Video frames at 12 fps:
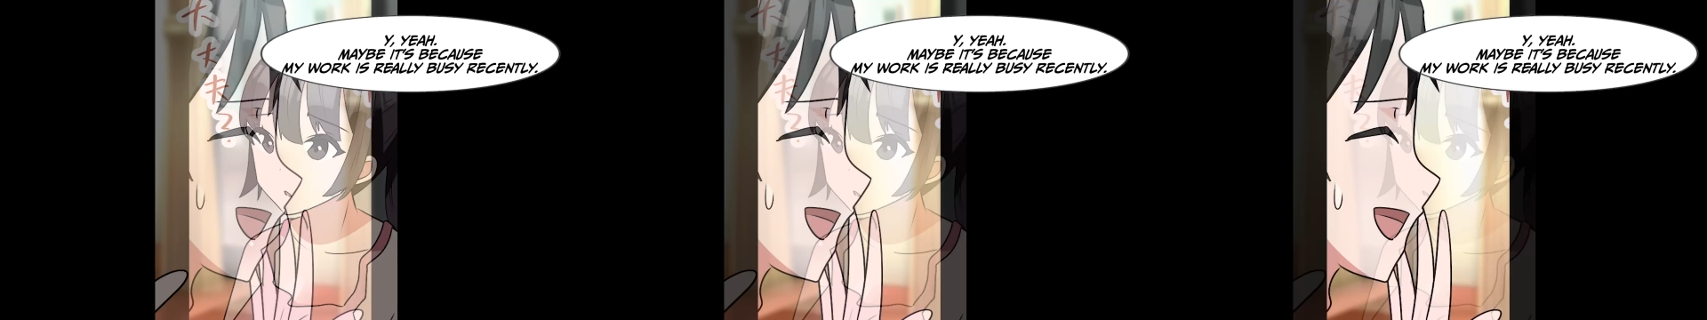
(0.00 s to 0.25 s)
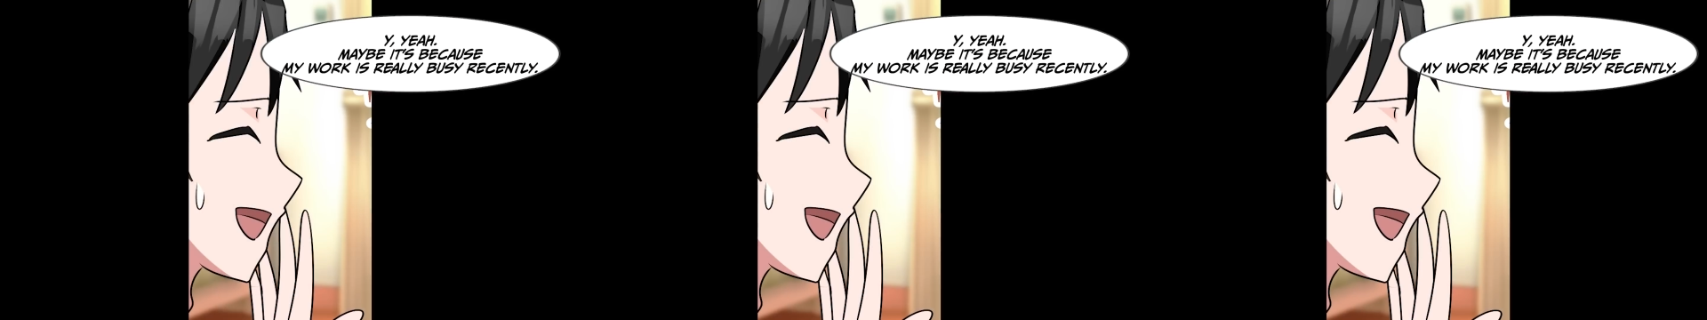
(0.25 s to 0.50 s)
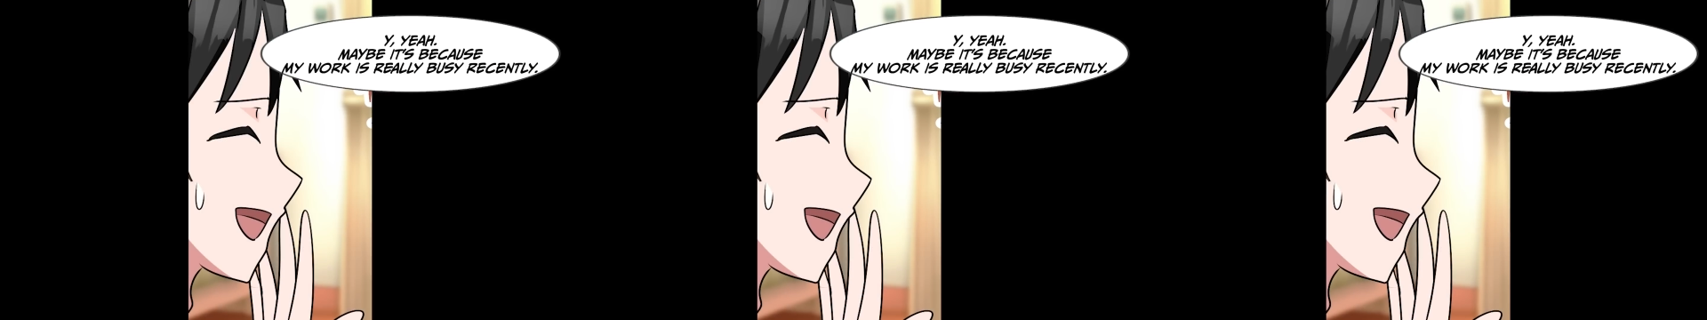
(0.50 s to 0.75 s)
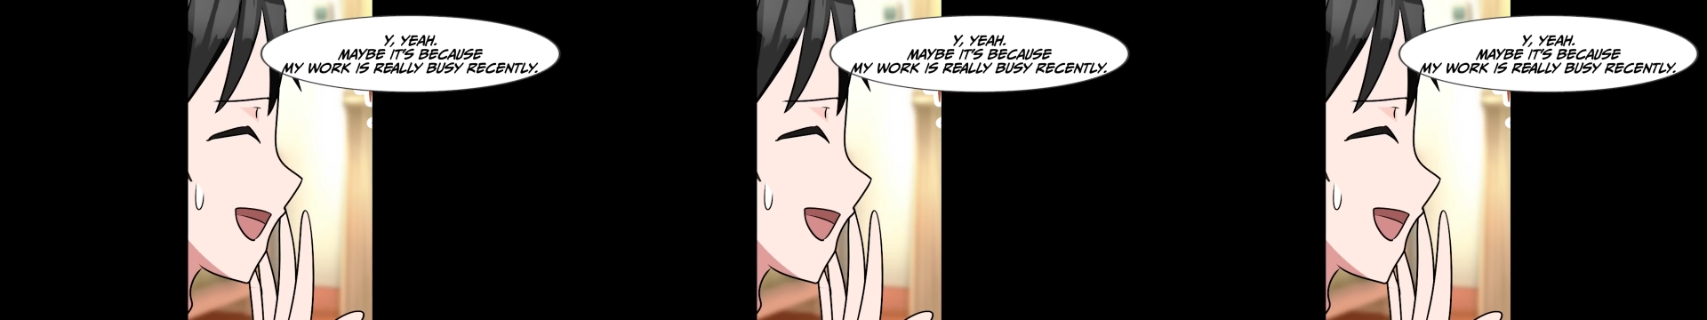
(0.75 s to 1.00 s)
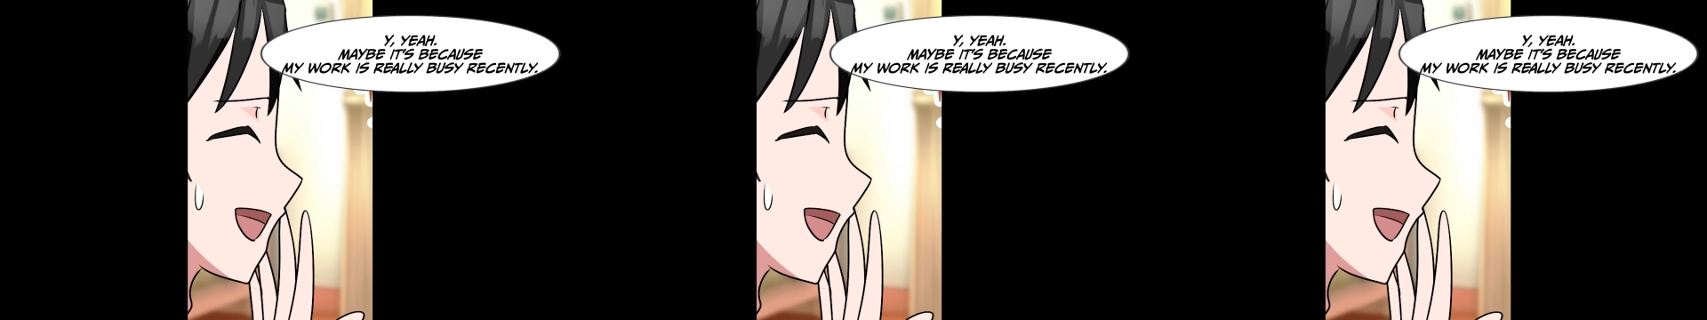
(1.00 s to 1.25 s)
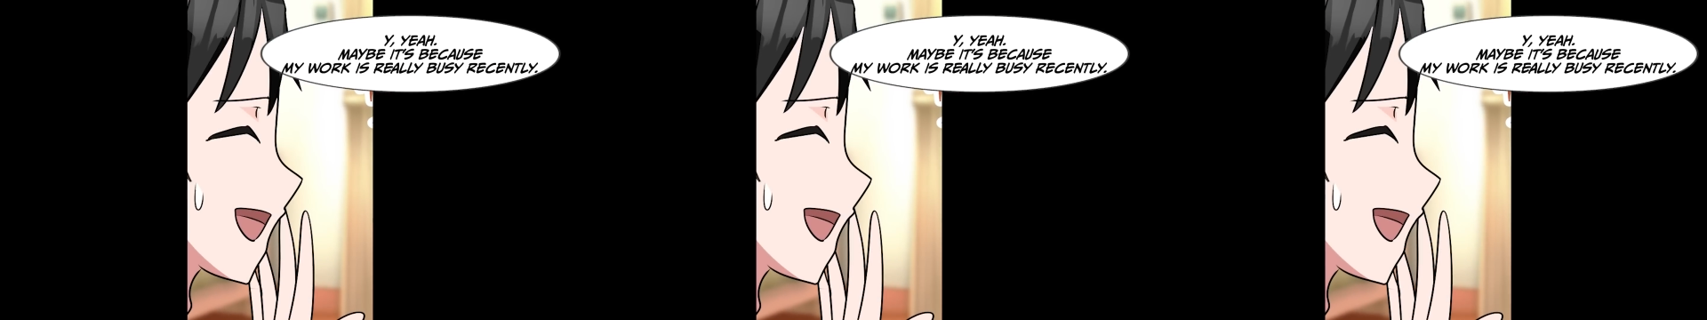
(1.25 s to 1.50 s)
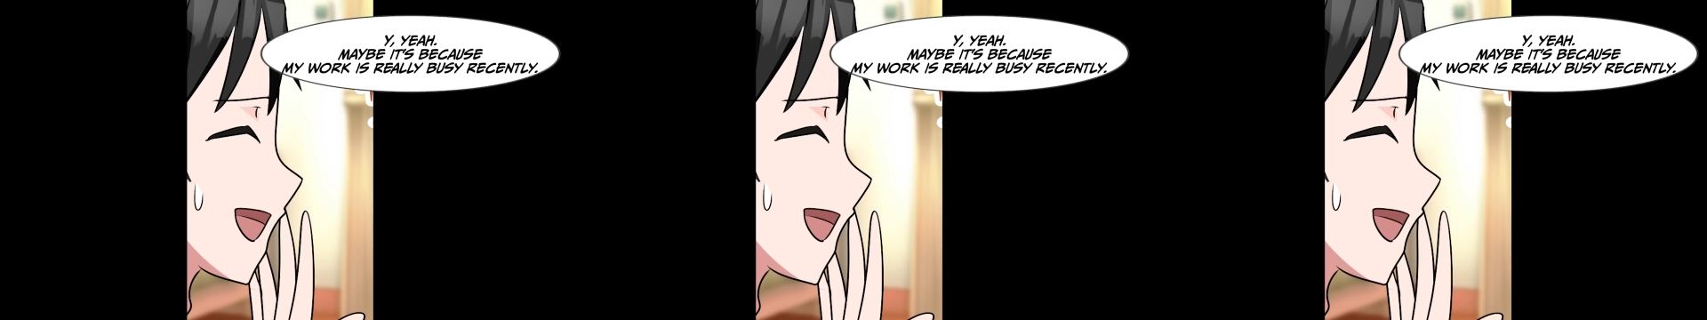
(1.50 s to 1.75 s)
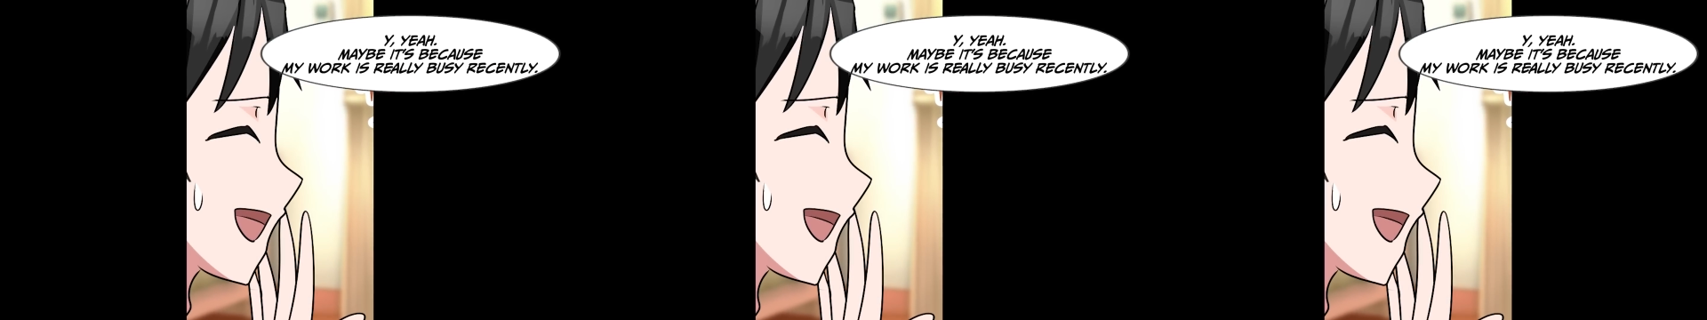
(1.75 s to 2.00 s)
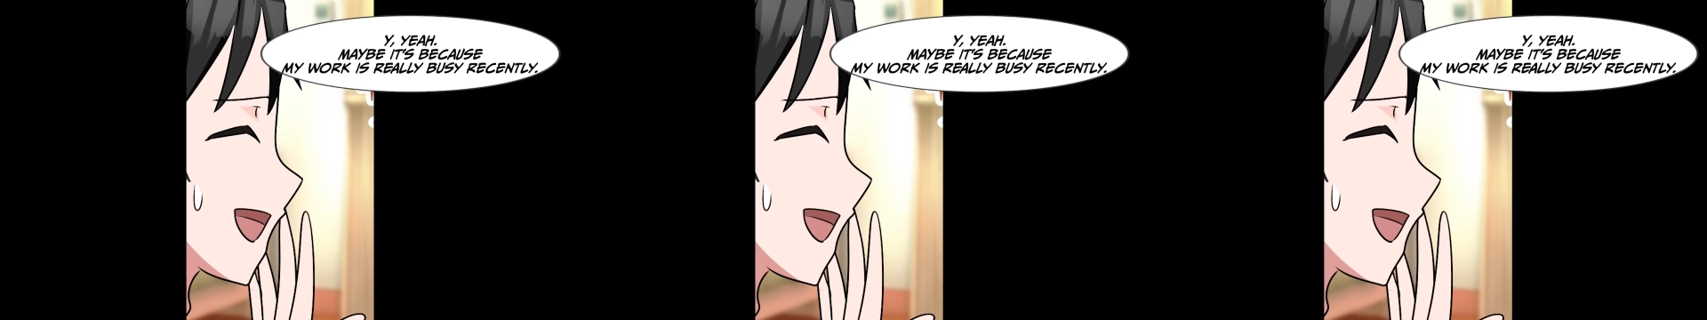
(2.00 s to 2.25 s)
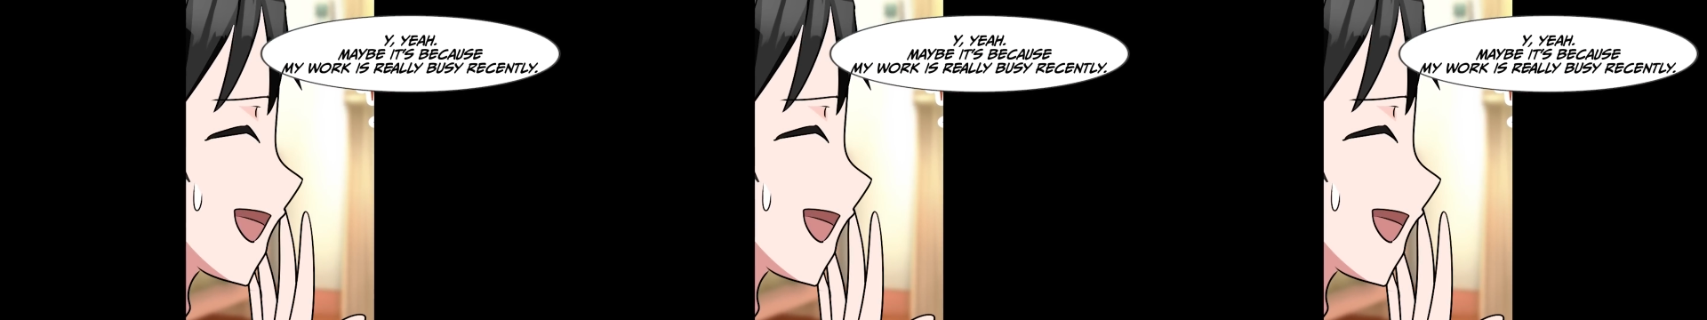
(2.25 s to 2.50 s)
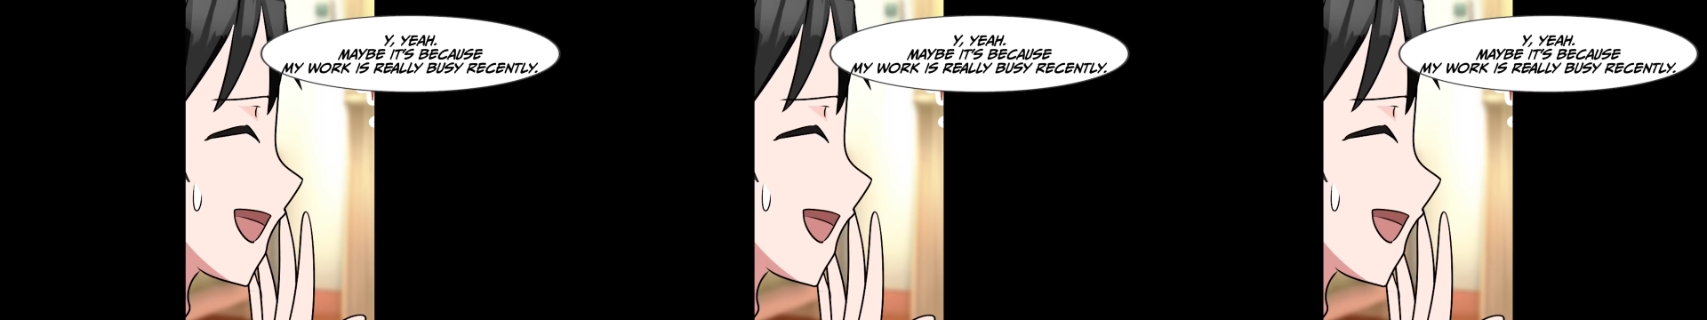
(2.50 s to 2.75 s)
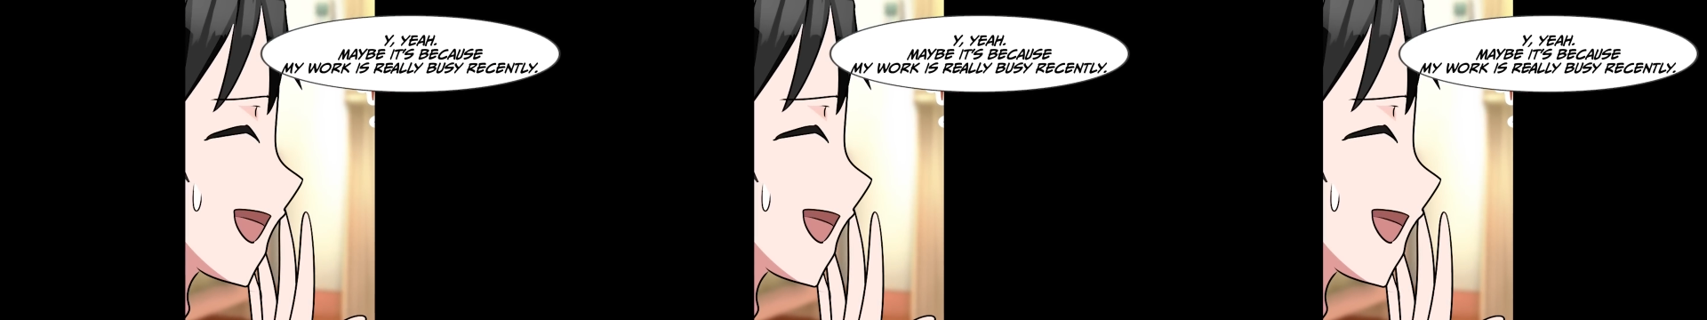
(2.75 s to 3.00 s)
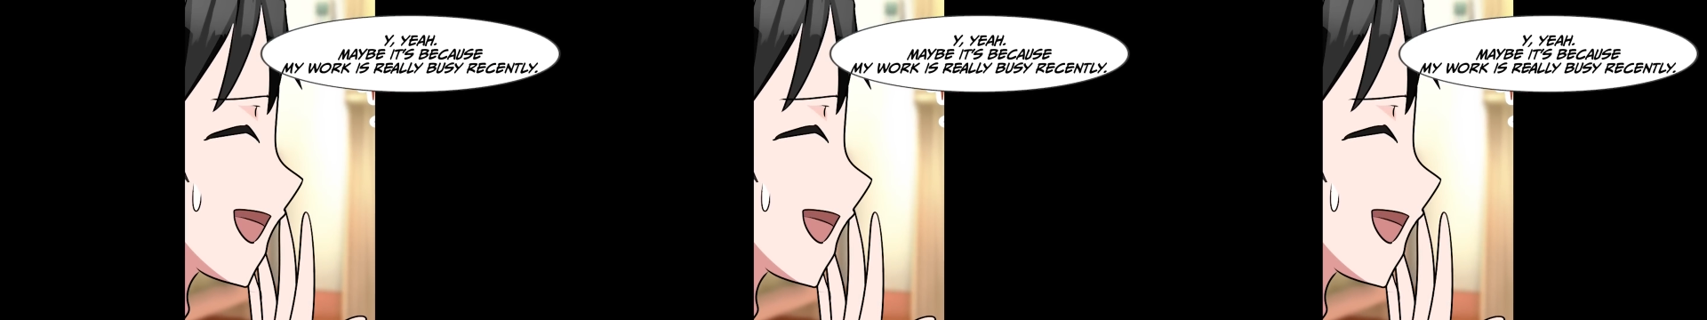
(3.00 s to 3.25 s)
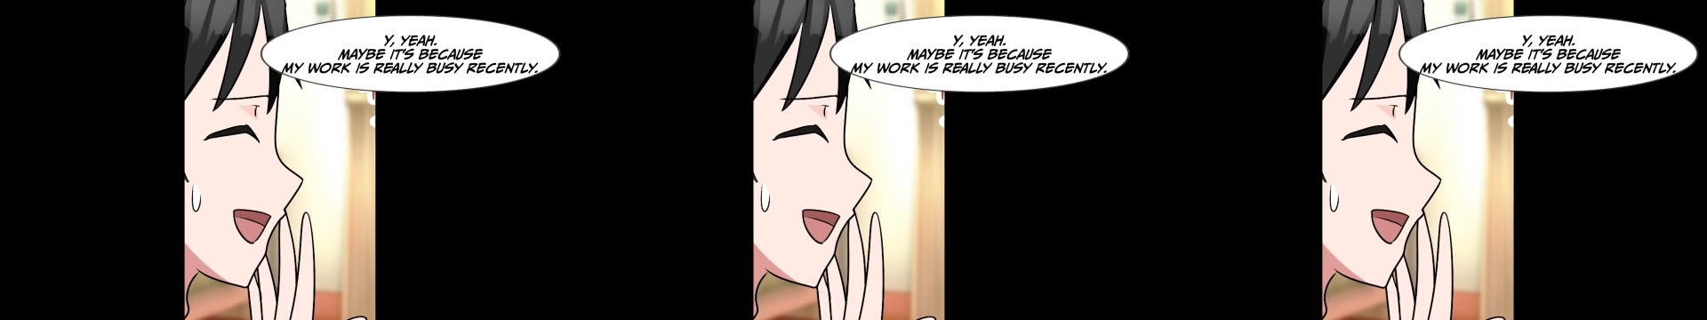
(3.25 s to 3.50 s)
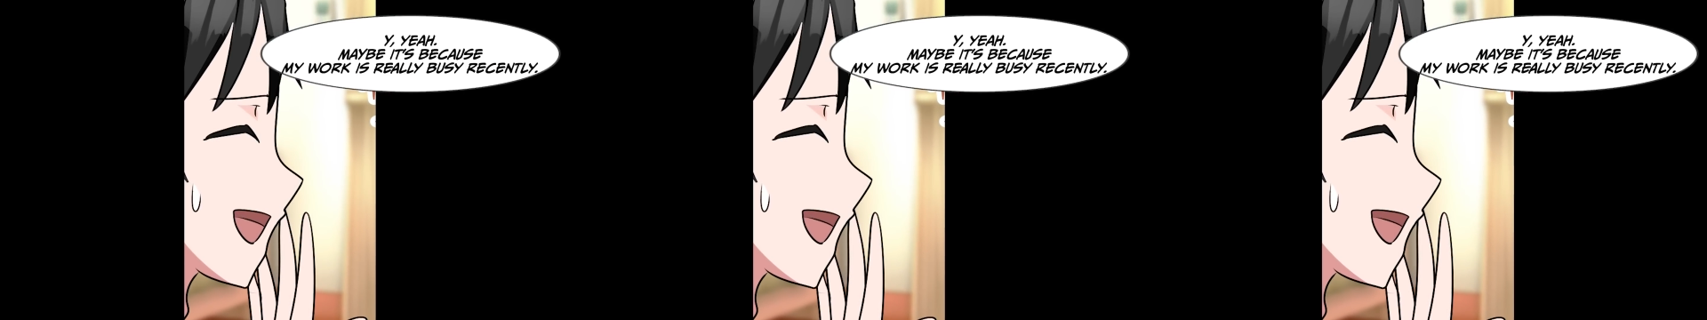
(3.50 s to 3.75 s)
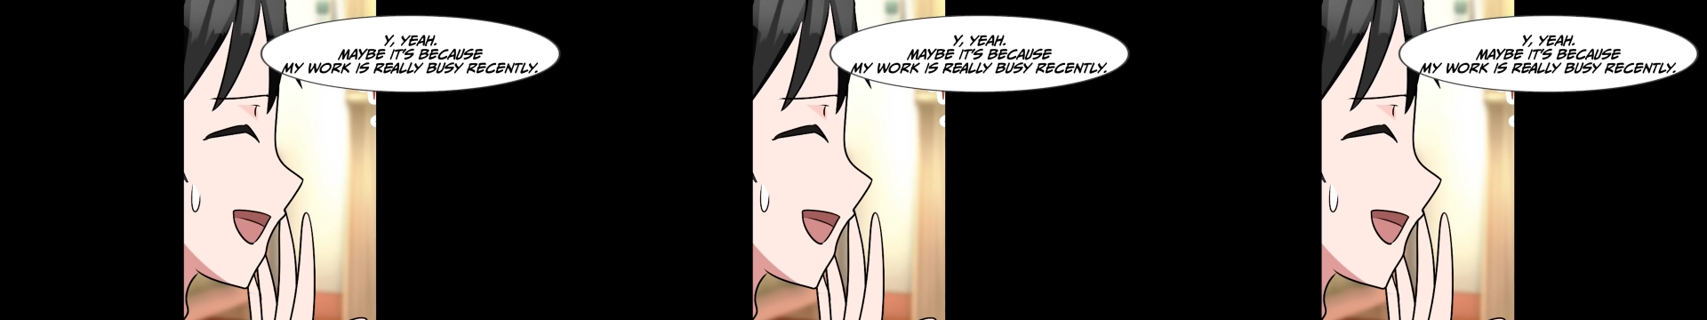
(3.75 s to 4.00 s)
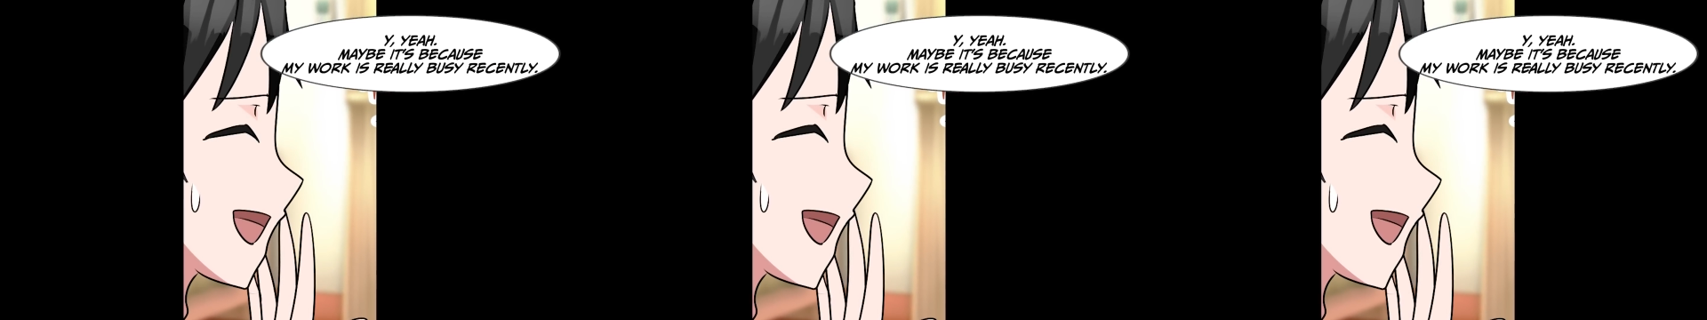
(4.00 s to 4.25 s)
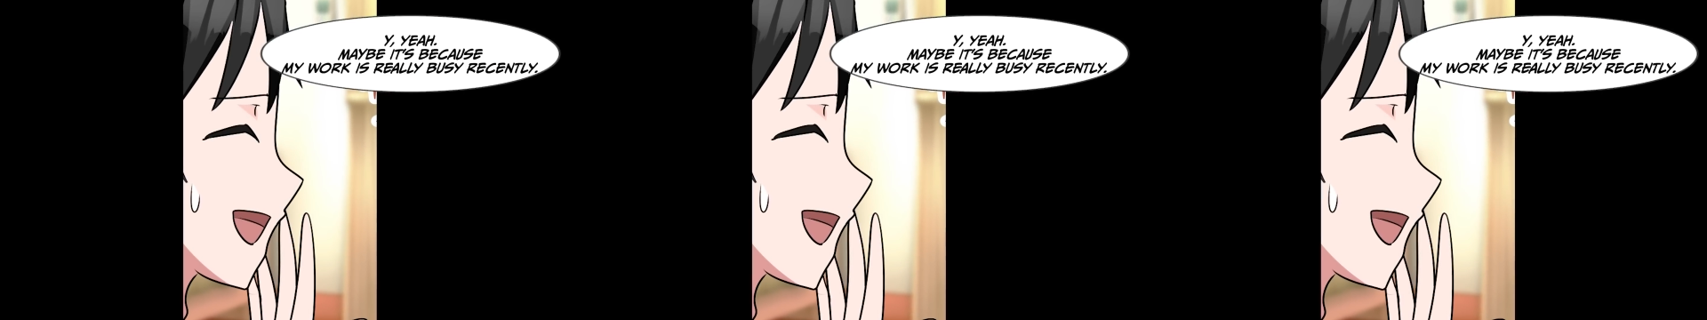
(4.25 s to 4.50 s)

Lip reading: Nobody's mouth can be seen.